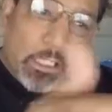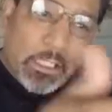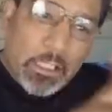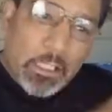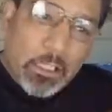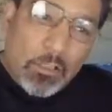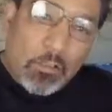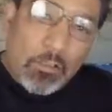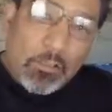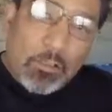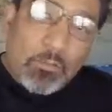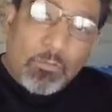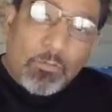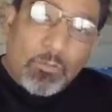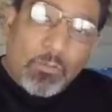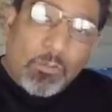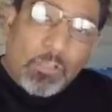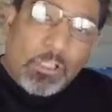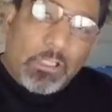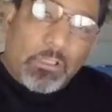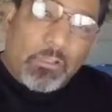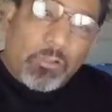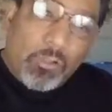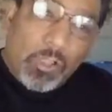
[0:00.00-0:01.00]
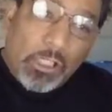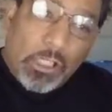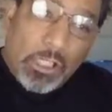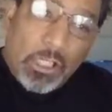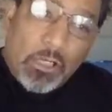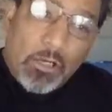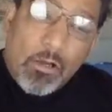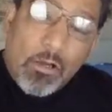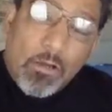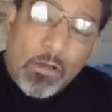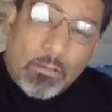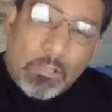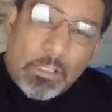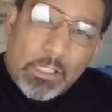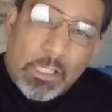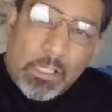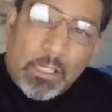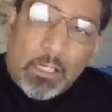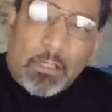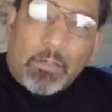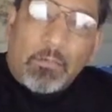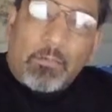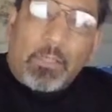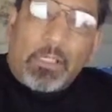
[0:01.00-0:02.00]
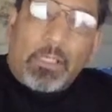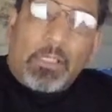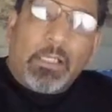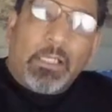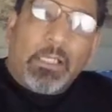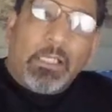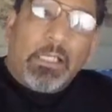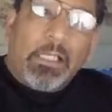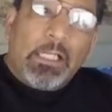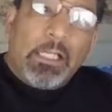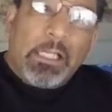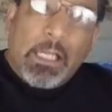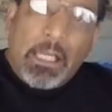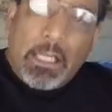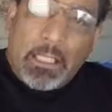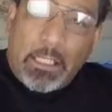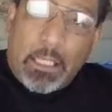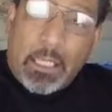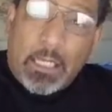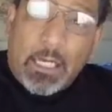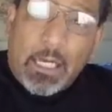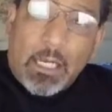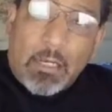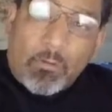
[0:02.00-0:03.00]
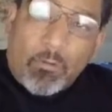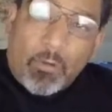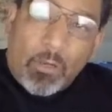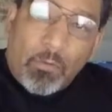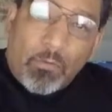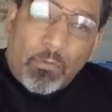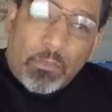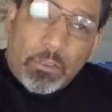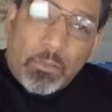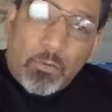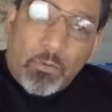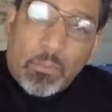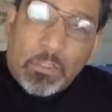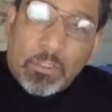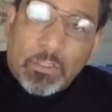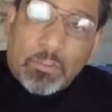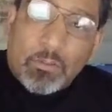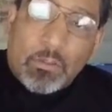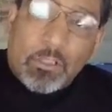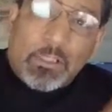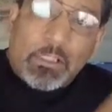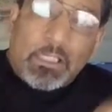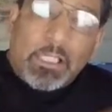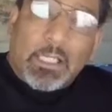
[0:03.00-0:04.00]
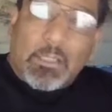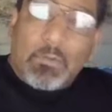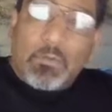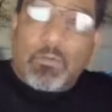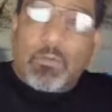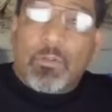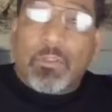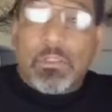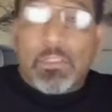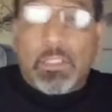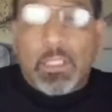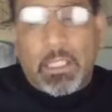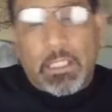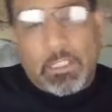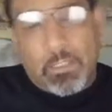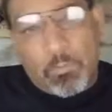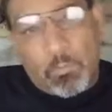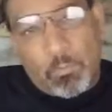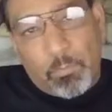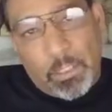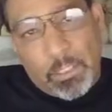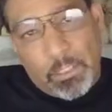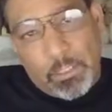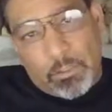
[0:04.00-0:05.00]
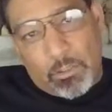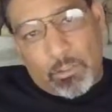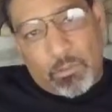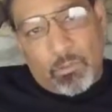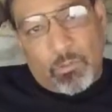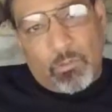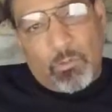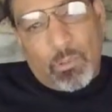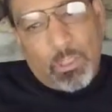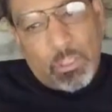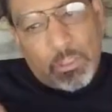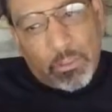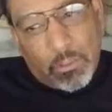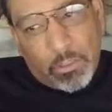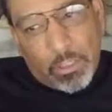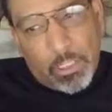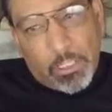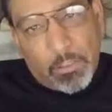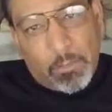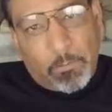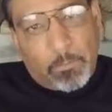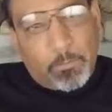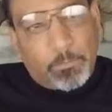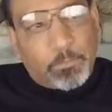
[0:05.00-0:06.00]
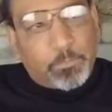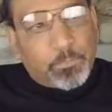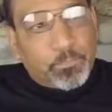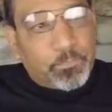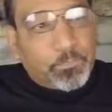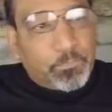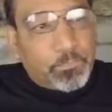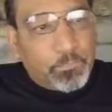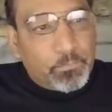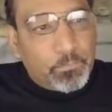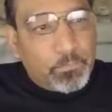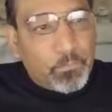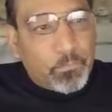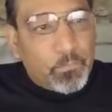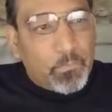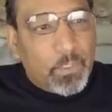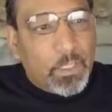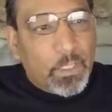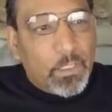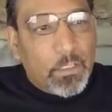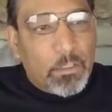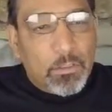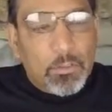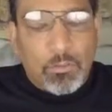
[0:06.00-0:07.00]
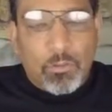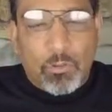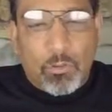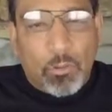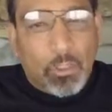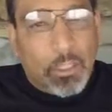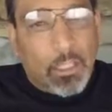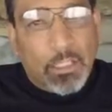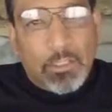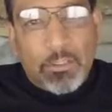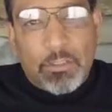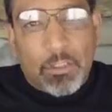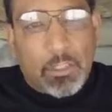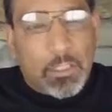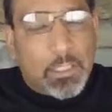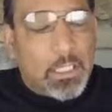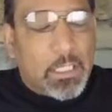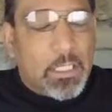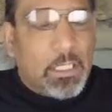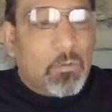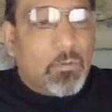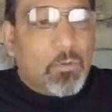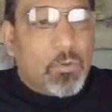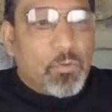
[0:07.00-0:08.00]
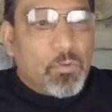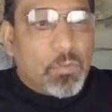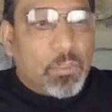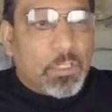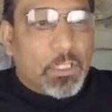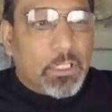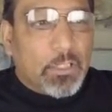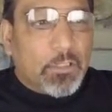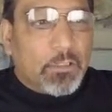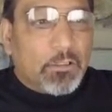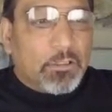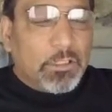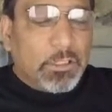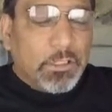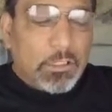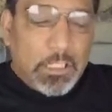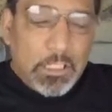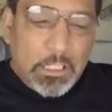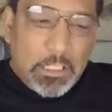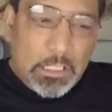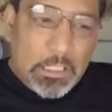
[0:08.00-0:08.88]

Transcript: and then on Elm Street to get on that highway. And that highway was the one that's going to take him to his next speech, to his dinner, to our luncheon. I can't remember what they called it.